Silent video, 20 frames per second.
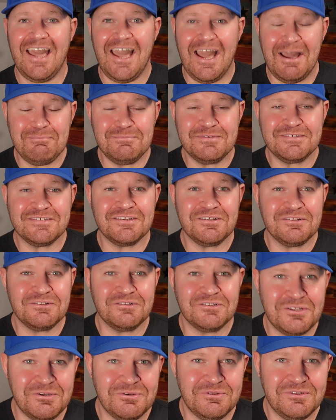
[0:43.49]

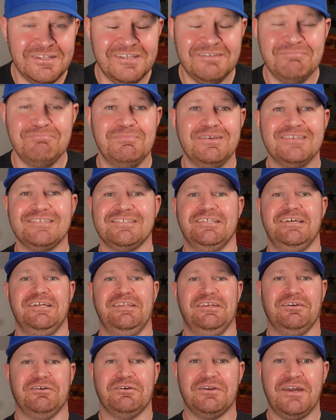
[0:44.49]
absolutely
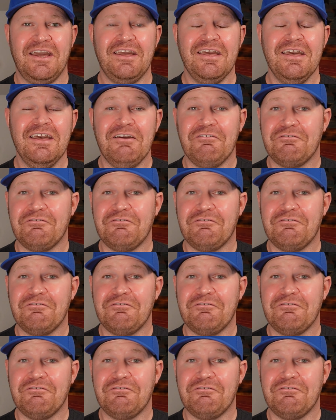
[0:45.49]
misleading, okay?